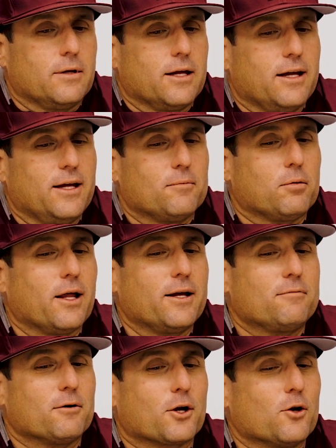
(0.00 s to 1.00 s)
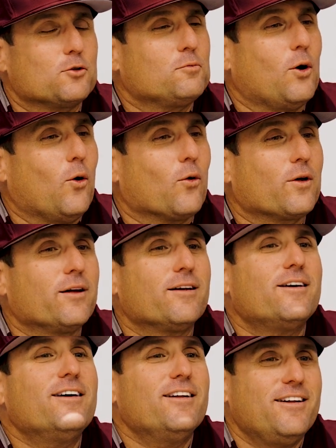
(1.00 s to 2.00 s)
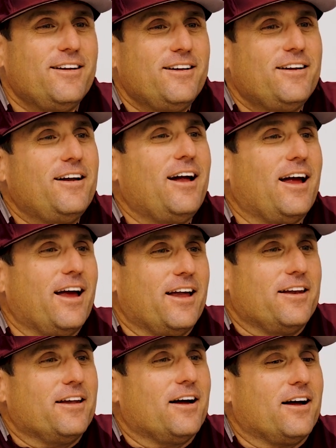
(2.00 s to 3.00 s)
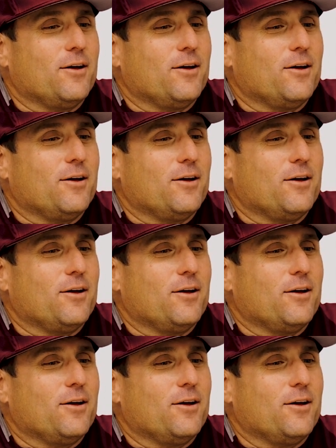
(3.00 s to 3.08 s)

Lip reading: he had played for Coach Polk. And